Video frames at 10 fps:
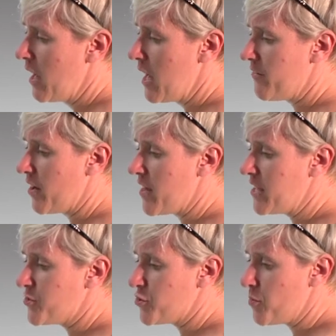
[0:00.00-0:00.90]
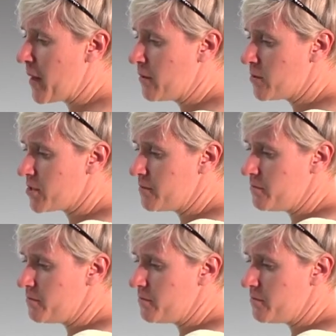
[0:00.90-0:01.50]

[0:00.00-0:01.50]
If I then zoom out,